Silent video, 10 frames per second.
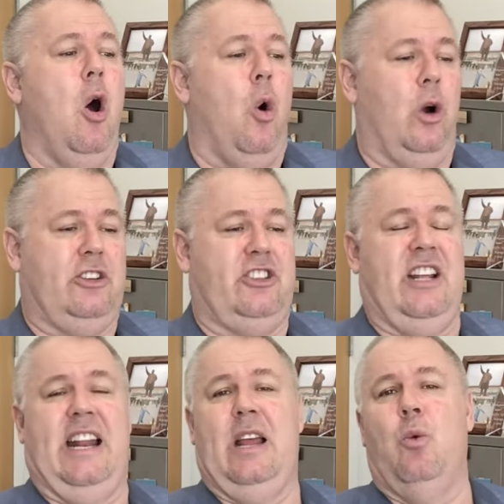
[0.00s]
or
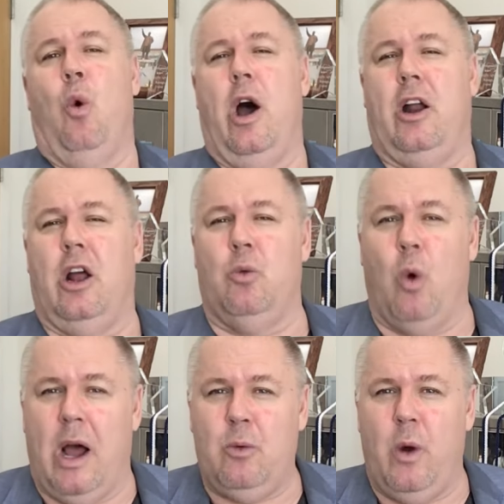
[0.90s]
sitting one on
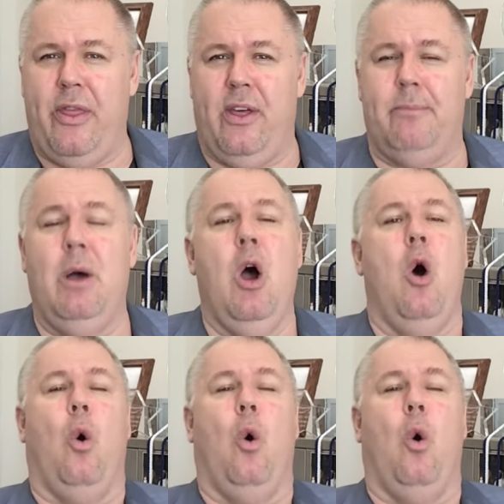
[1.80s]
one with them